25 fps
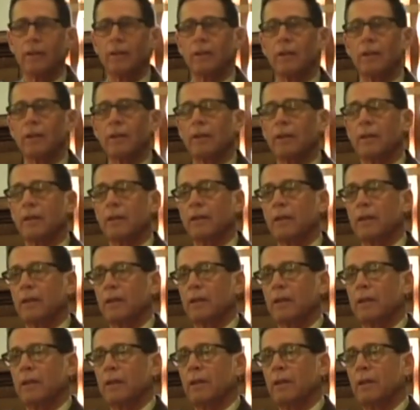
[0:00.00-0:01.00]

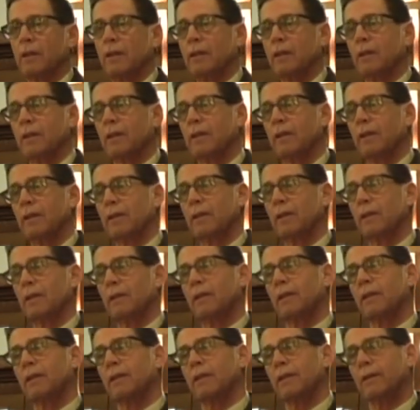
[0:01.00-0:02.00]

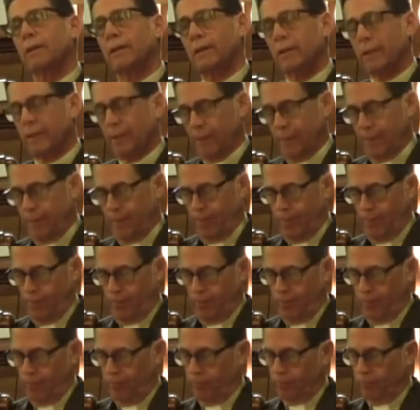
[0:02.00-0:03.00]

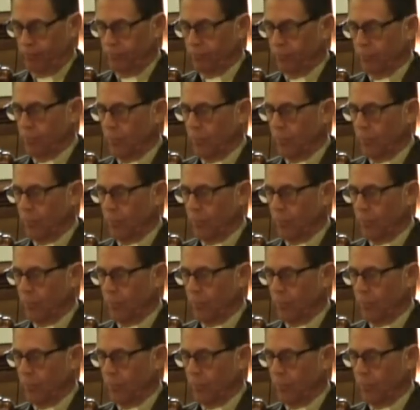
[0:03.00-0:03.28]
No one is speaking in this clip.